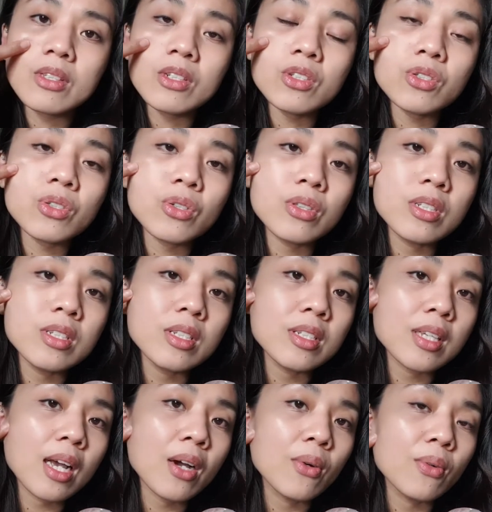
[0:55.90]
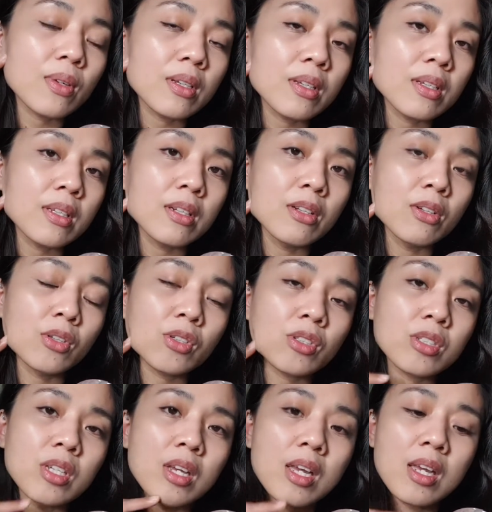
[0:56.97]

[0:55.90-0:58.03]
so this is how it looks.